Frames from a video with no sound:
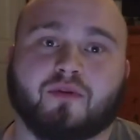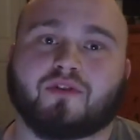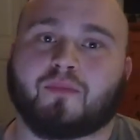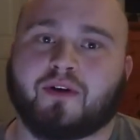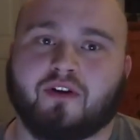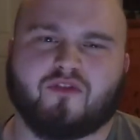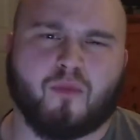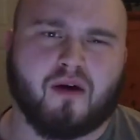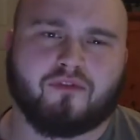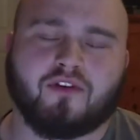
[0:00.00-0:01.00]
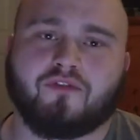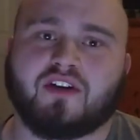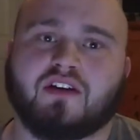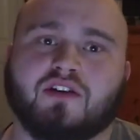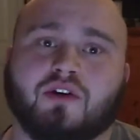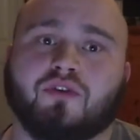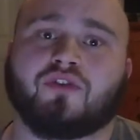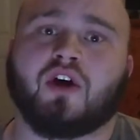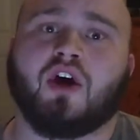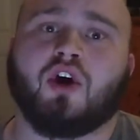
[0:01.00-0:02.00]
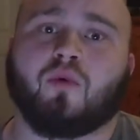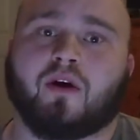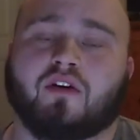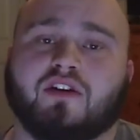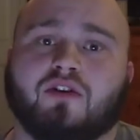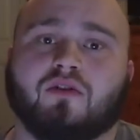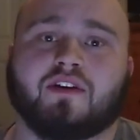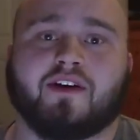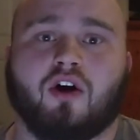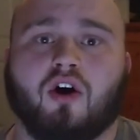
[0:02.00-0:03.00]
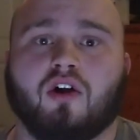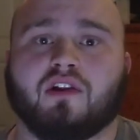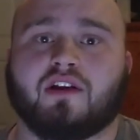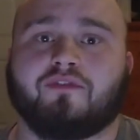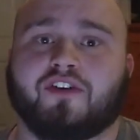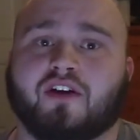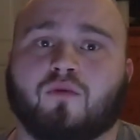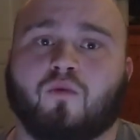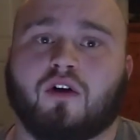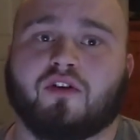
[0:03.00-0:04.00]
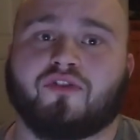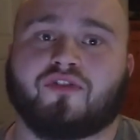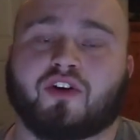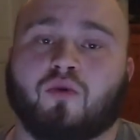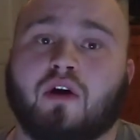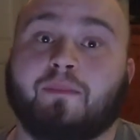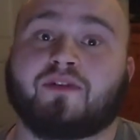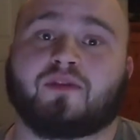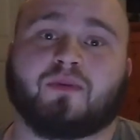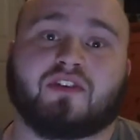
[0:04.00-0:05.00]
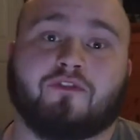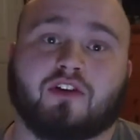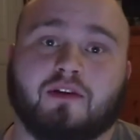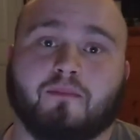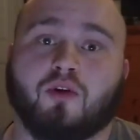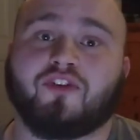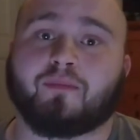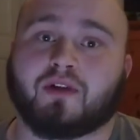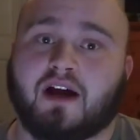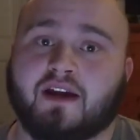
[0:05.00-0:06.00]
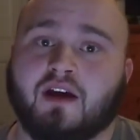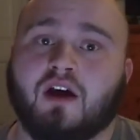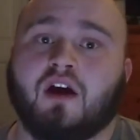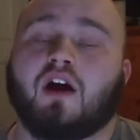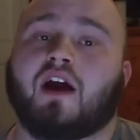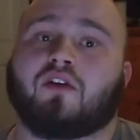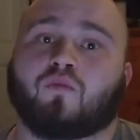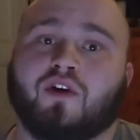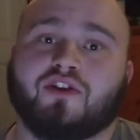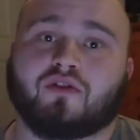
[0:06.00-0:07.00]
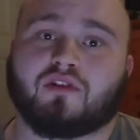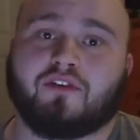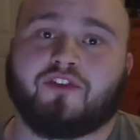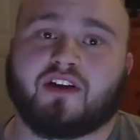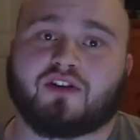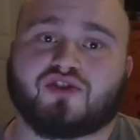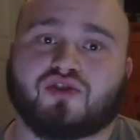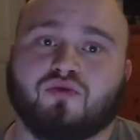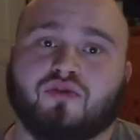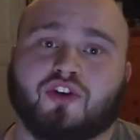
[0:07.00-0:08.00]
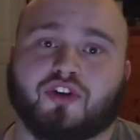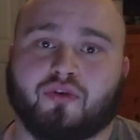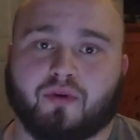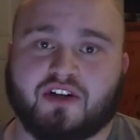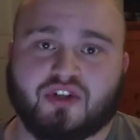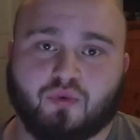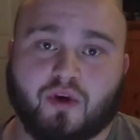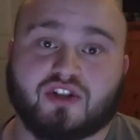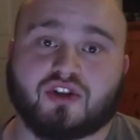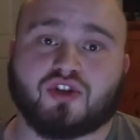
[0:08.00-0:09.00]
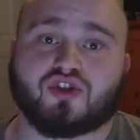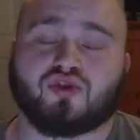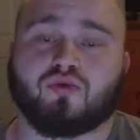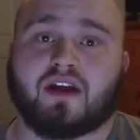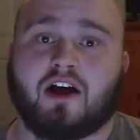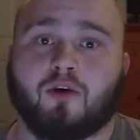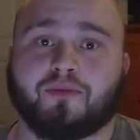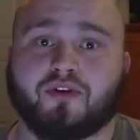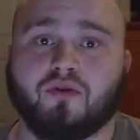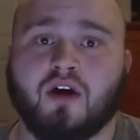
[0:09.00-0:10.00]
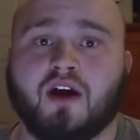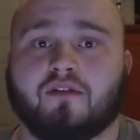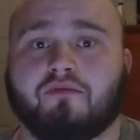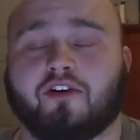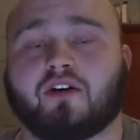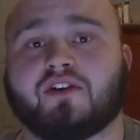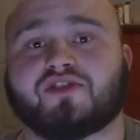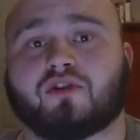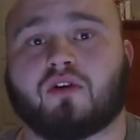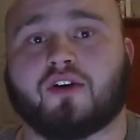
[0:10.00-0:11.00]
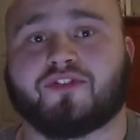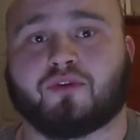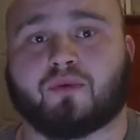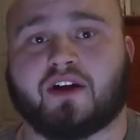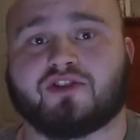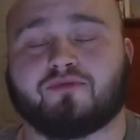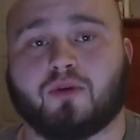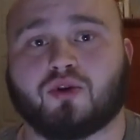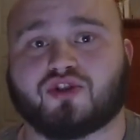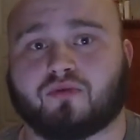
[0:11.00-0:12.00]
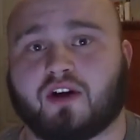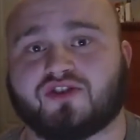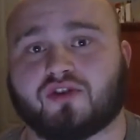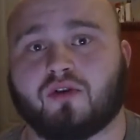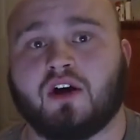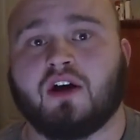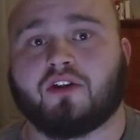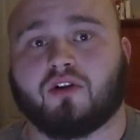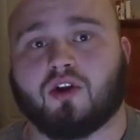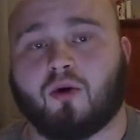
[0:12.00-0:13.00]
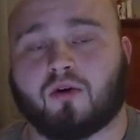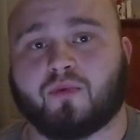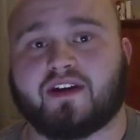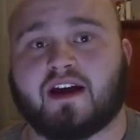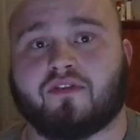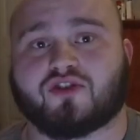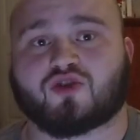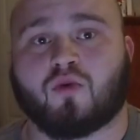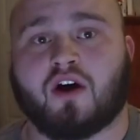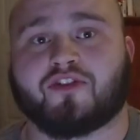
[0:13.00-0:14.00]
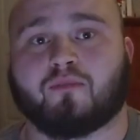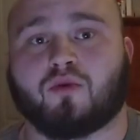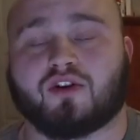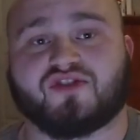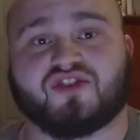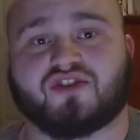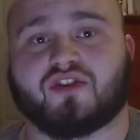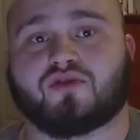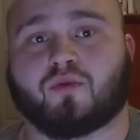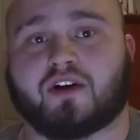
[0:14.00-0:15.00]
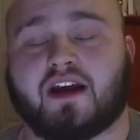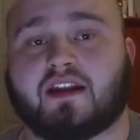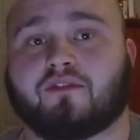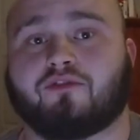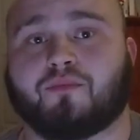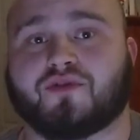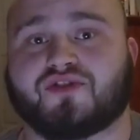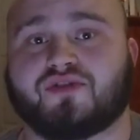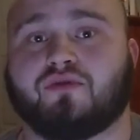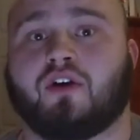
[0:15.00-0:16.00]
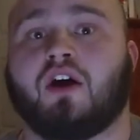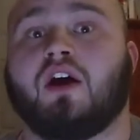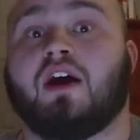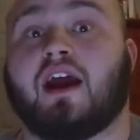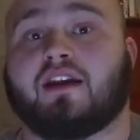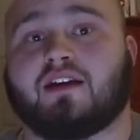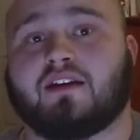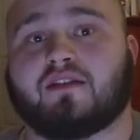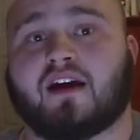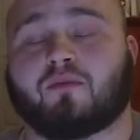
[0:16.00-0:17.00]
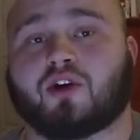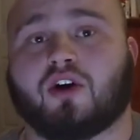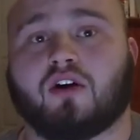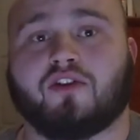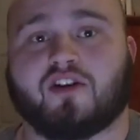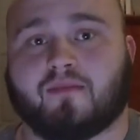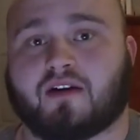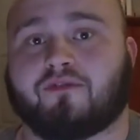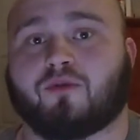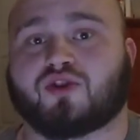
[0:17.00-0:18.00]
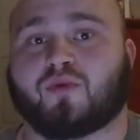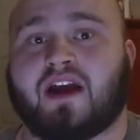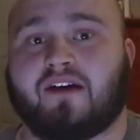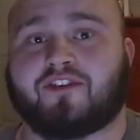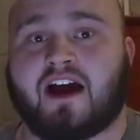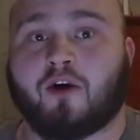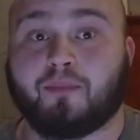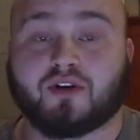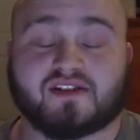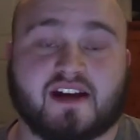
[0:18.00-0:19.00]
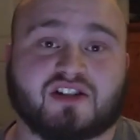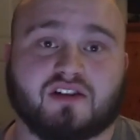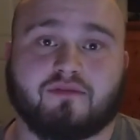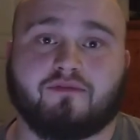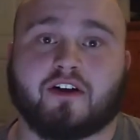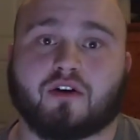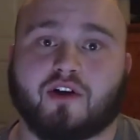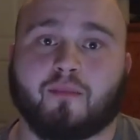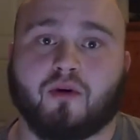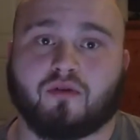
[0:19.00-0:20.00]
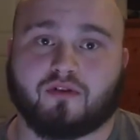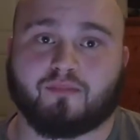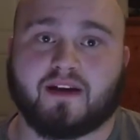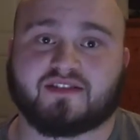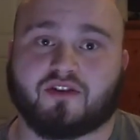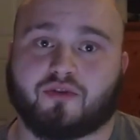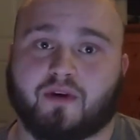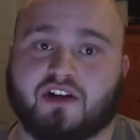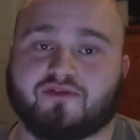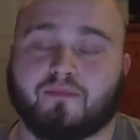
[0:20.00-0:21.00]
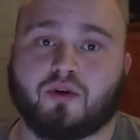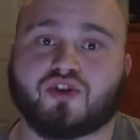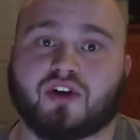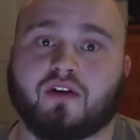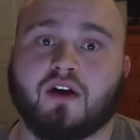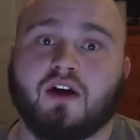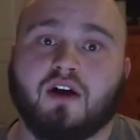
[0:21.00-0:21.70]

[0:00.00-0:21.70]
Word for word: There was a period of about 15 years where nearly all lifting was equipped, specifically multiply. And when you're lifting in a suit, the degree to which the suit helps you varies across the range of motion, right? So the lower we get in the squat, the more assistance we're getting from the suit. And in that regard, the amount of force we have to output is actually variable based on the range of motion.